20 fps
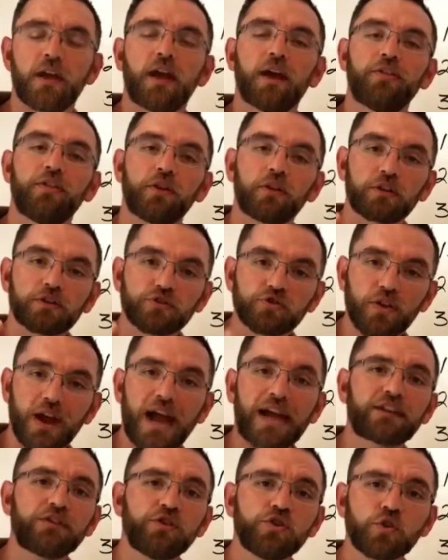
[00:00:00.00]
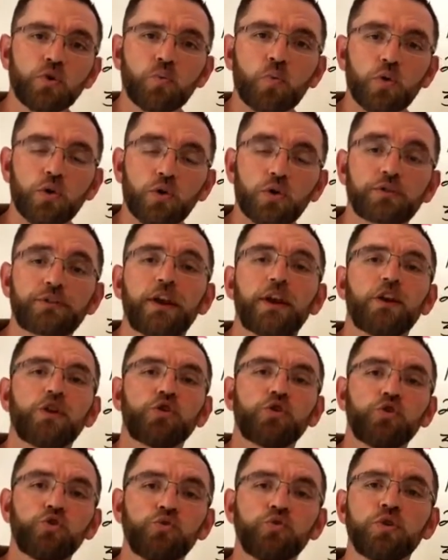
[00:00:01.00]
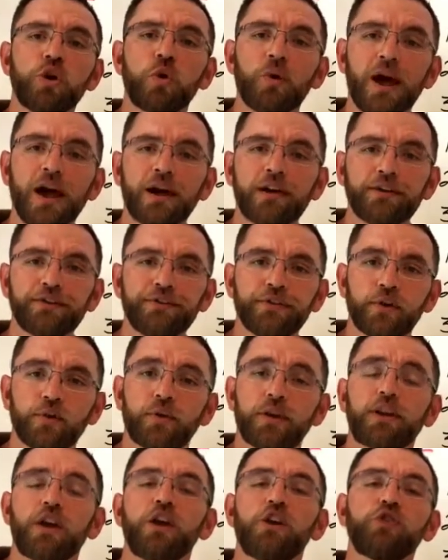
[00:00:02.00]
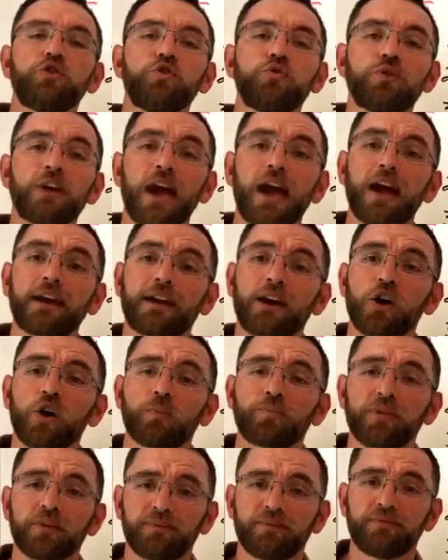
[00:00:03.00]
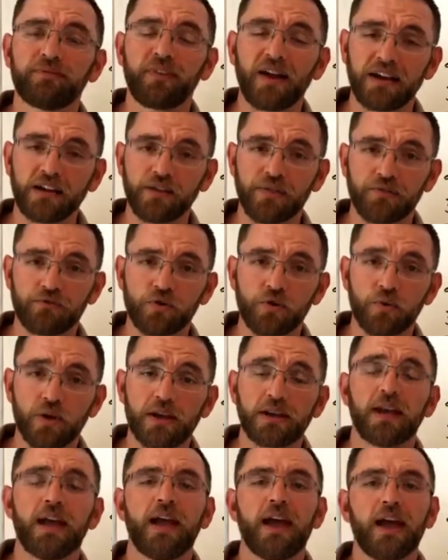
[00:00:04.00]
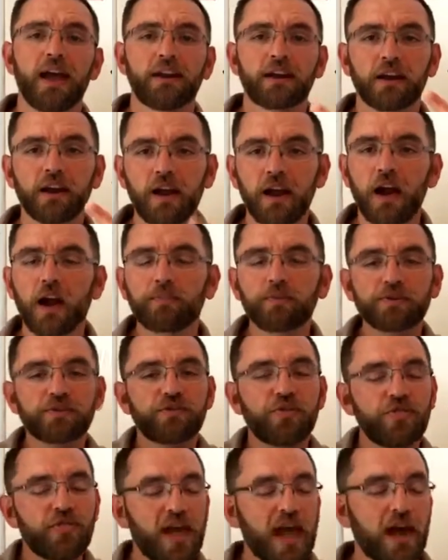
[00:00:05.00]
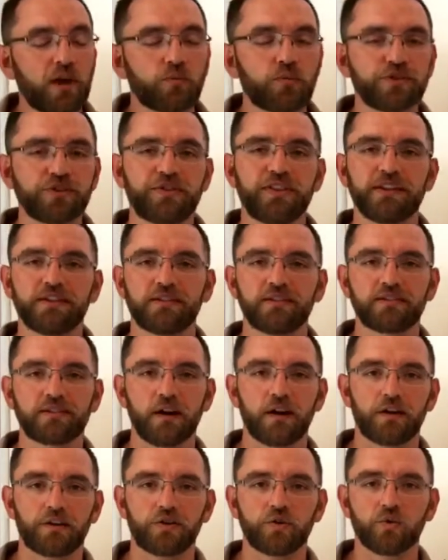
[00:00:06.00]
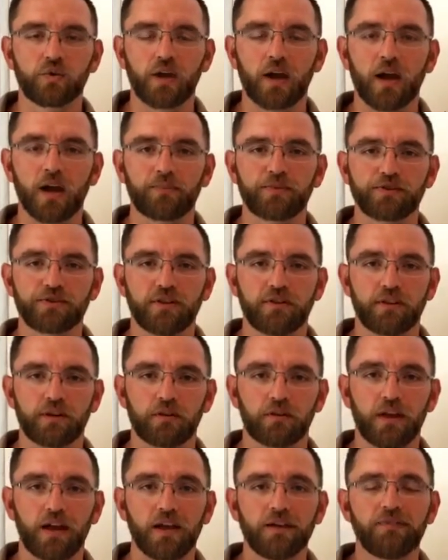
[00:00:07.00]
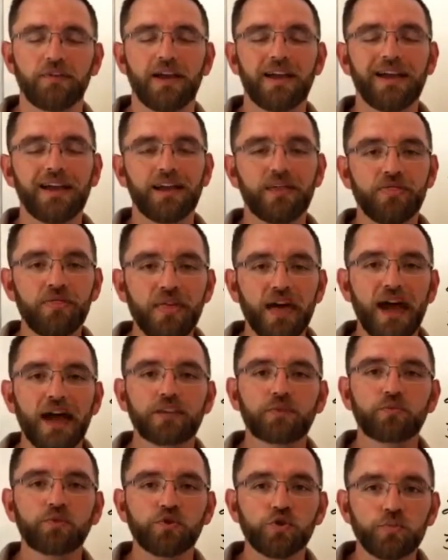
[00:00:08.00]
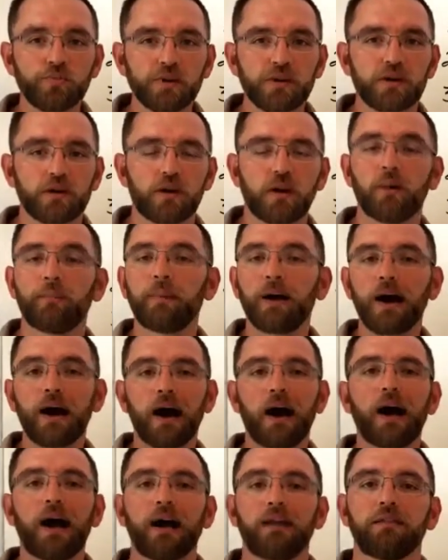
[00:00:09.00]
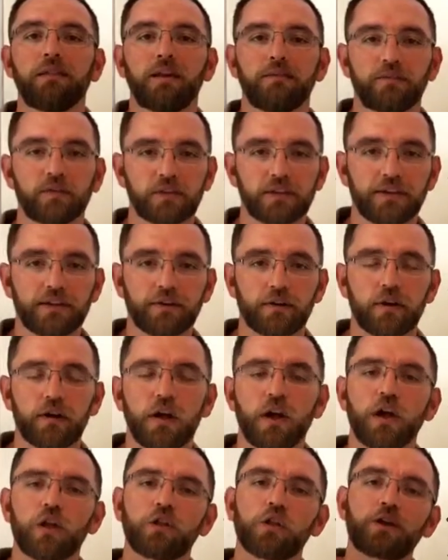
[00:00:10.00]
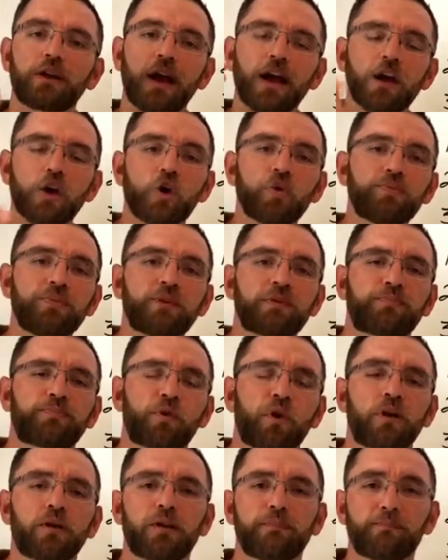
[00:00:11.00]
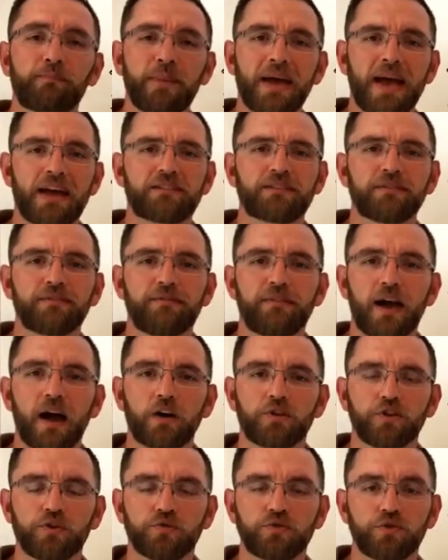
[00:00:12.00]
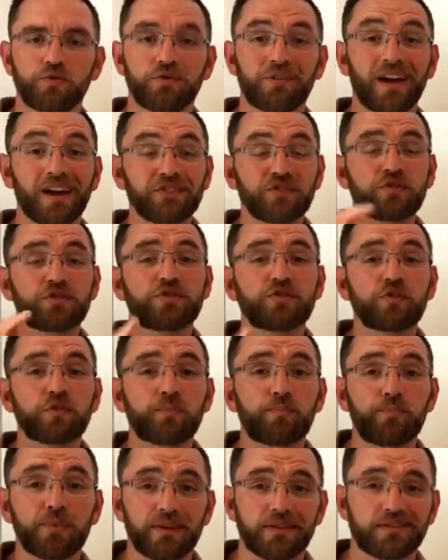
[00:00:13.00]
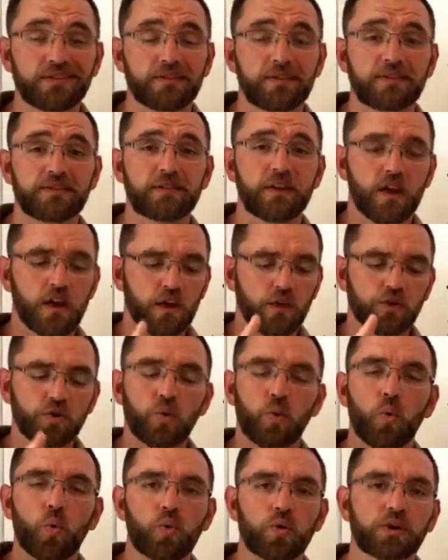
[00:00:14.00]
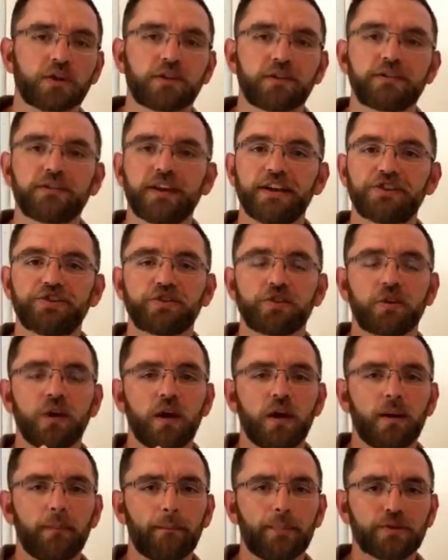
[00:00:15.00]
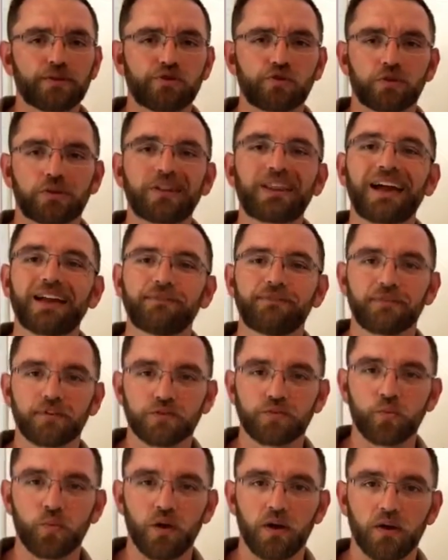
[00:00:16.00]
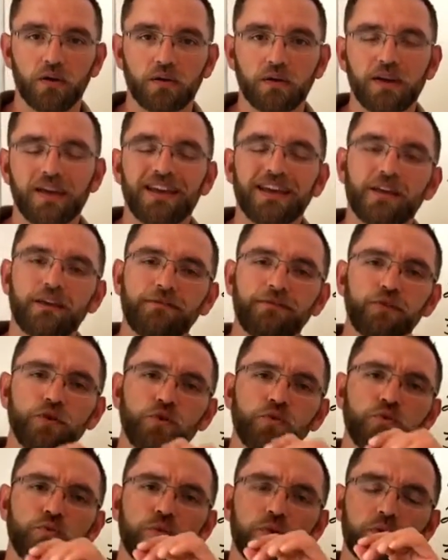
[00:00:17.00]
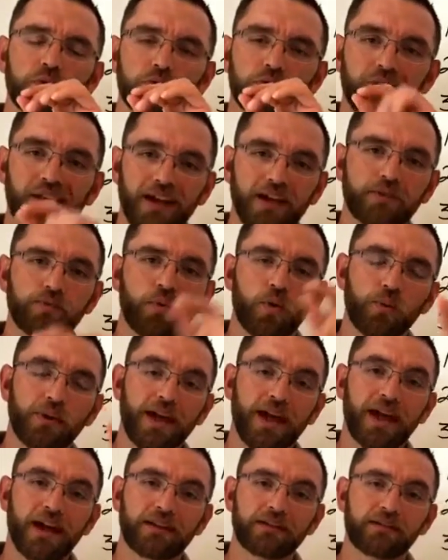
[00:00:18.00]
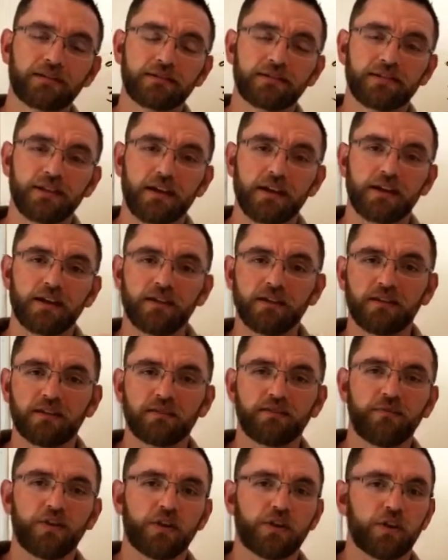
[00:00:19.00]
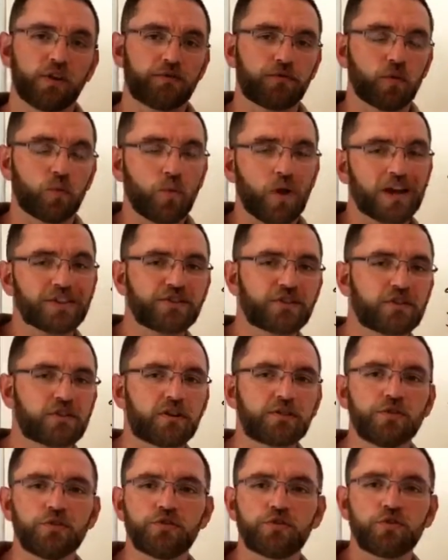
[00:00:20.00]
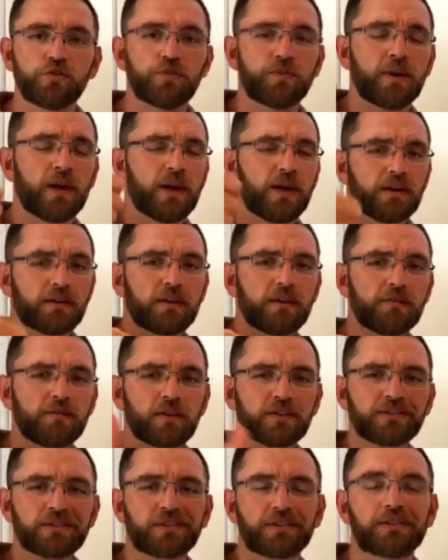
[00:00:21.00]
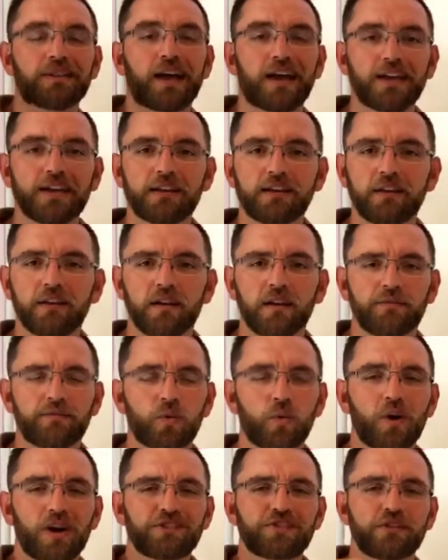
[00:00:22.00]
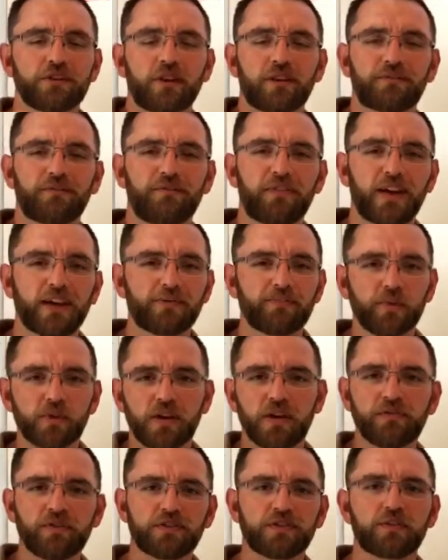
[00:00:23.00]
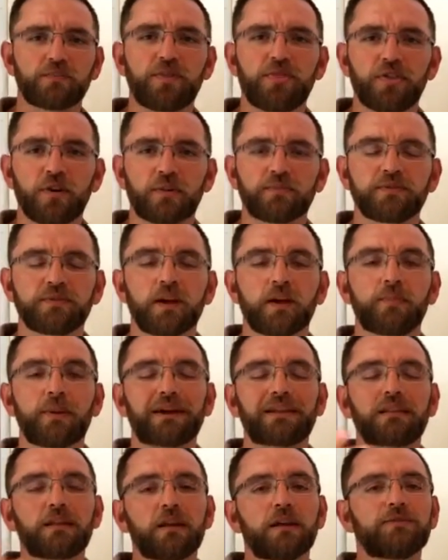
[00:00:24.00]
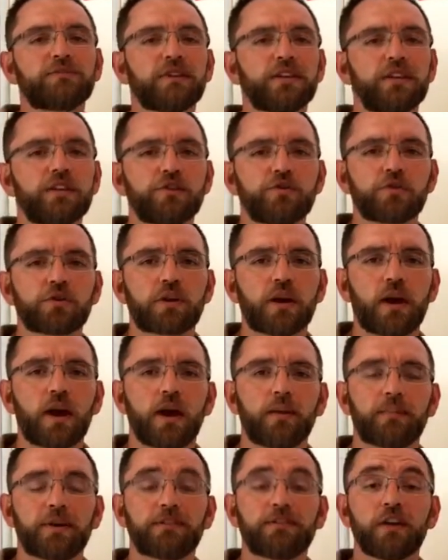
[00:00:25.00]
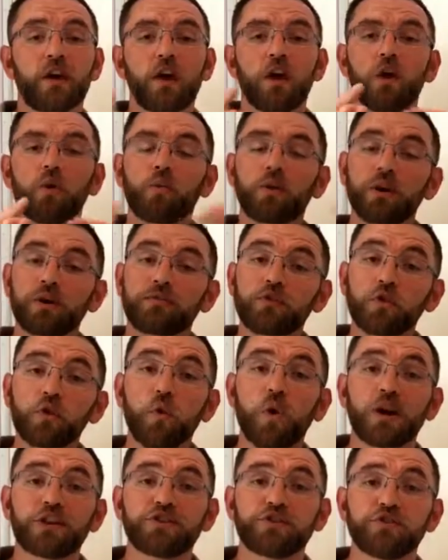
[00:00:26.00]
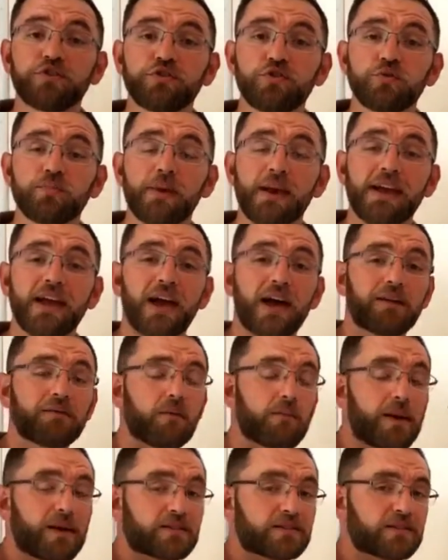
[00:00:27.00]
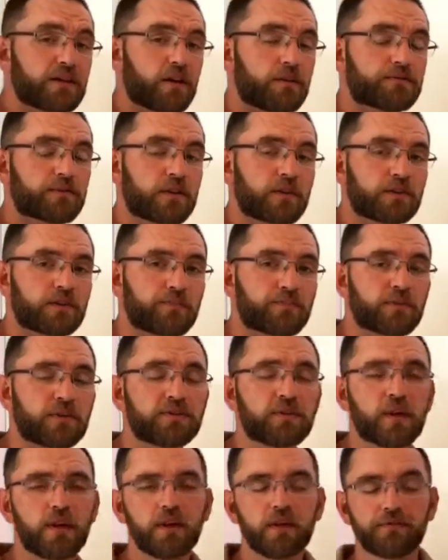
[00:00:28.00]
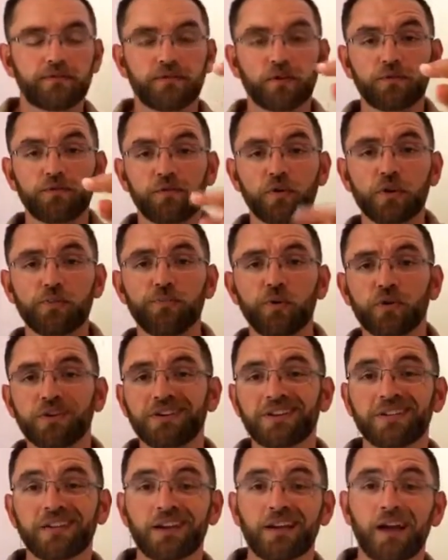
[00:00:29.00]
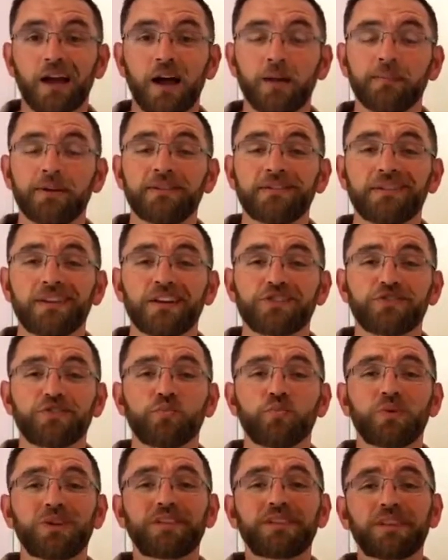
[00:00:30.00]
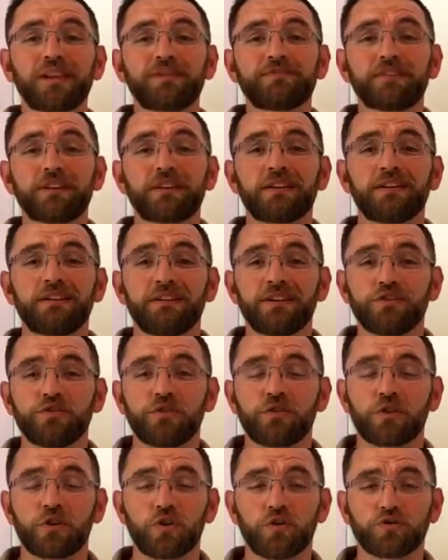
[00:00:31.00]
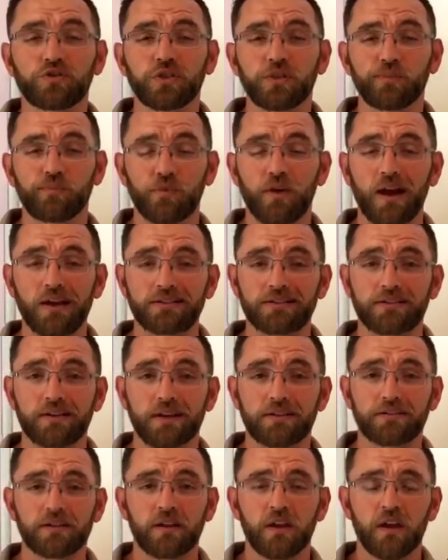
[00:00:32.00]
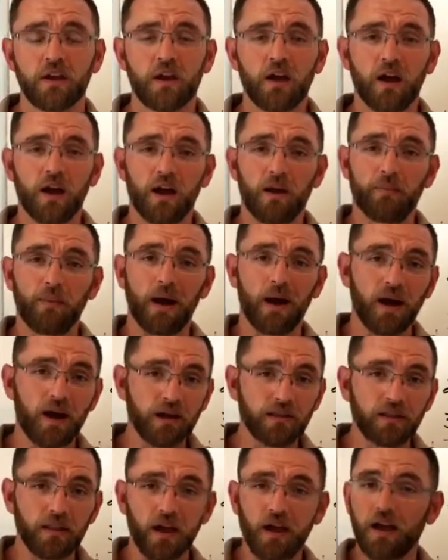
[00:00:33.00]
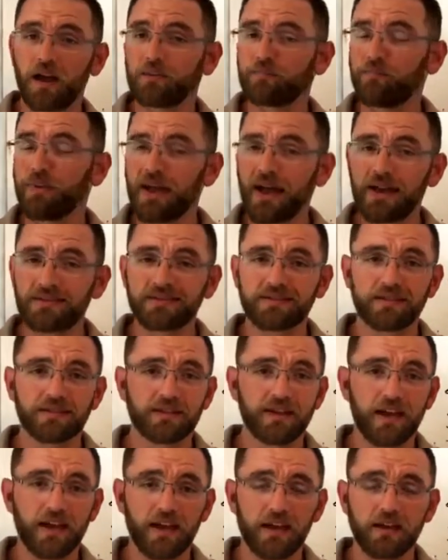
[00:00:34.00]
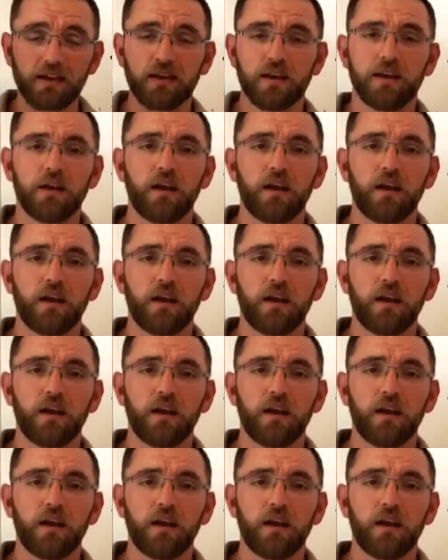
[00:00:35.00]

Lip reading: And they'll attract to your world. You know how to do it. You know how to help them fight through it and accomplish that which they desire to accomplish in their life. And that's when you become a high-level leader. Look, I hope this brought massive value to not just your business, your organization, but your life as well. If you liked what we had to say in this video, if you're watching it on YouTube, give us a like. If you're watching it on Facebook, give us some thumbs up. I'd love to hear your comments. Whatever questions you may have about self-disciplines, feel free to put it in the comment section. We'd love to continue the coaching process online, past today,